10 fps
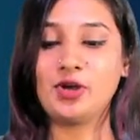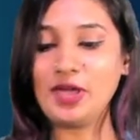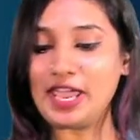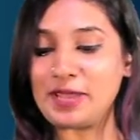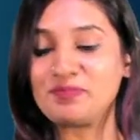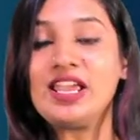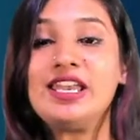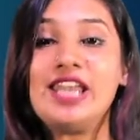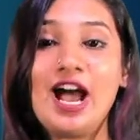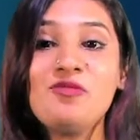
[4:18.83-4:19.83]
Okay,
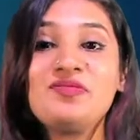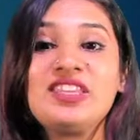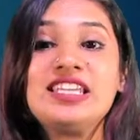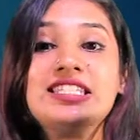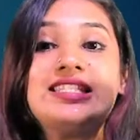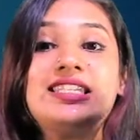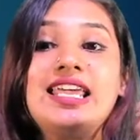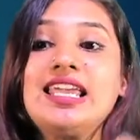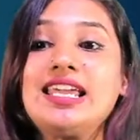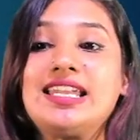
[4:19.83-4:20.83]
now
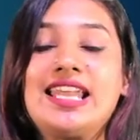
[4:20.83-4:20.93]
zinc in